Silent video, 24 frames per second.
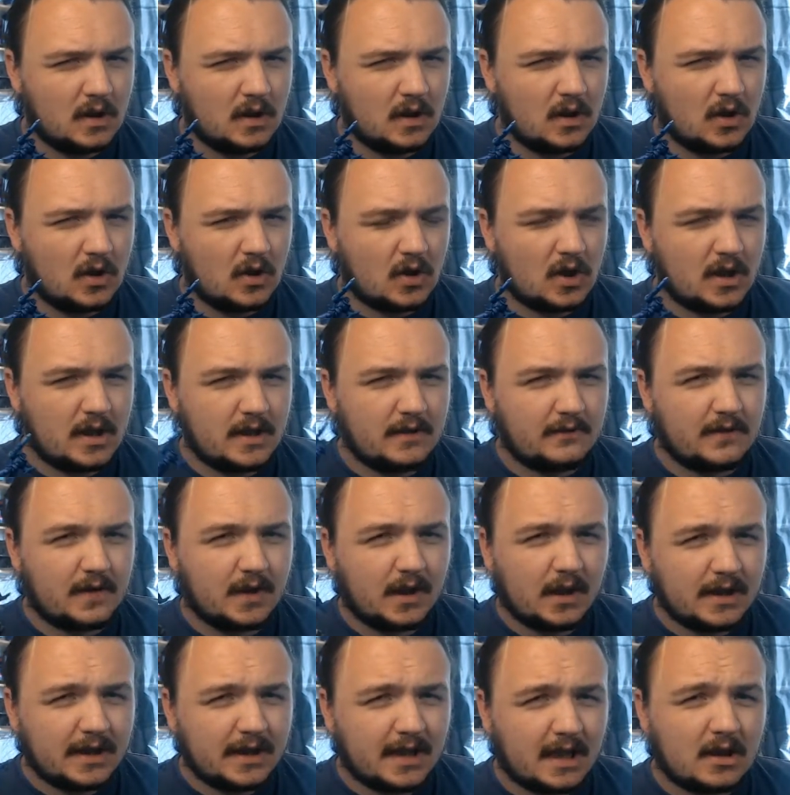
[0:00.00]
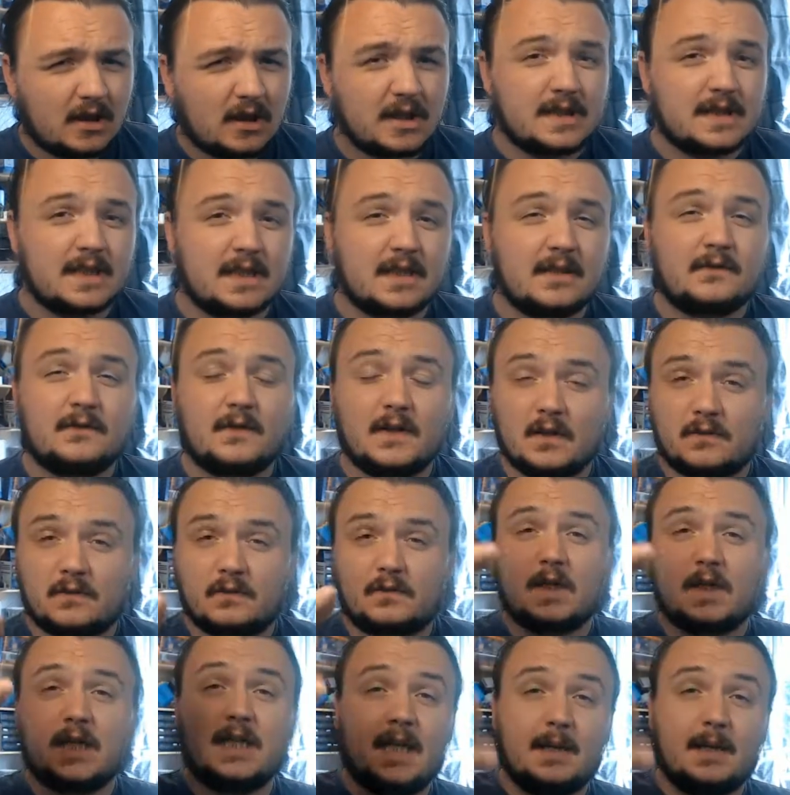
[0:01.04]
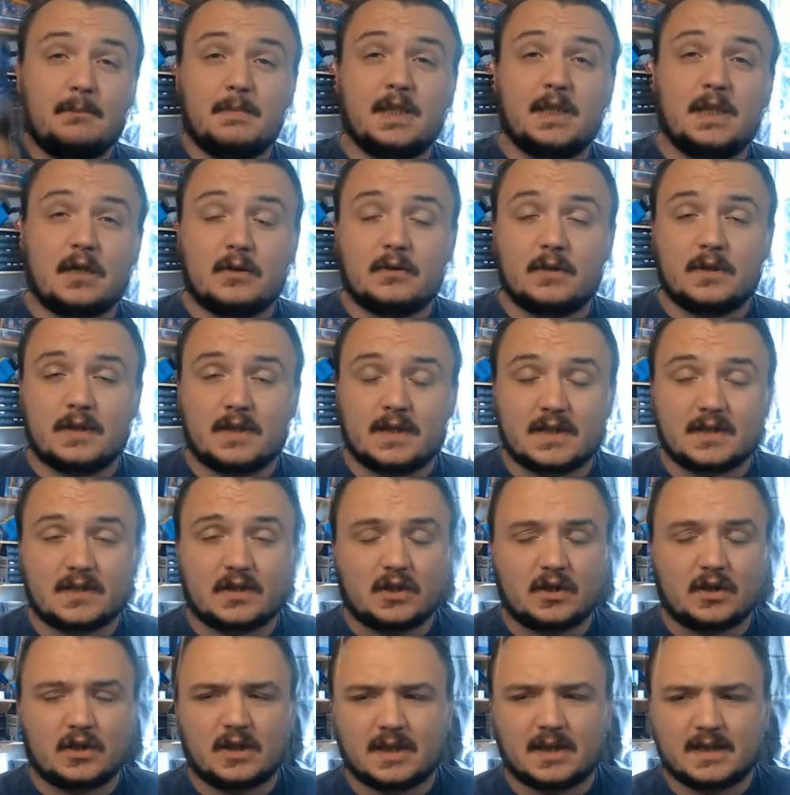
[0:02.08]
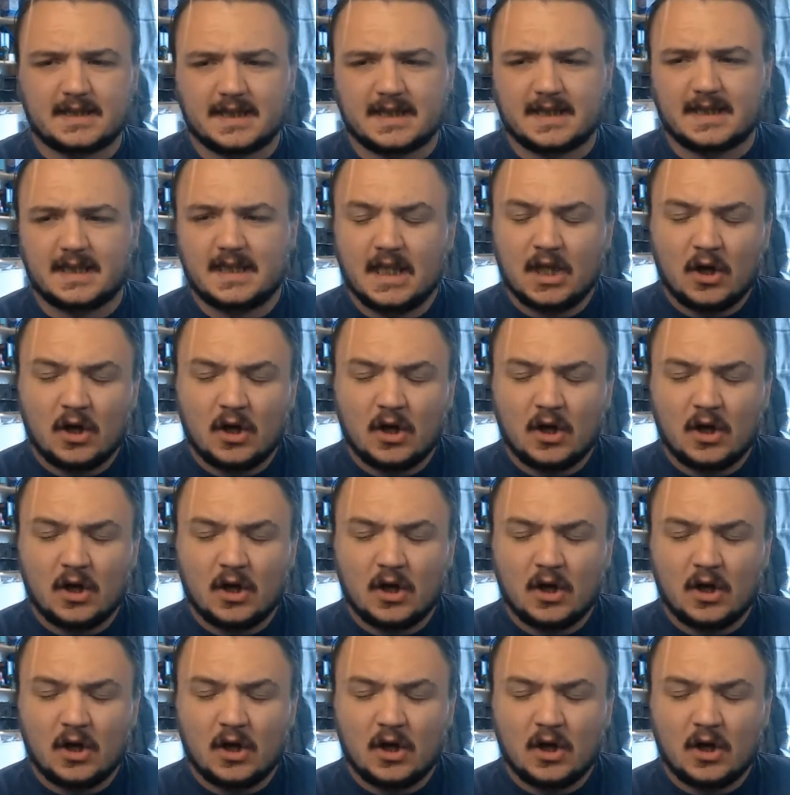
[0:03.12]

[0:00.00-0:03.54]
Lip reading: Alright, if you like that idea, feel free, let me know that it's a good idea,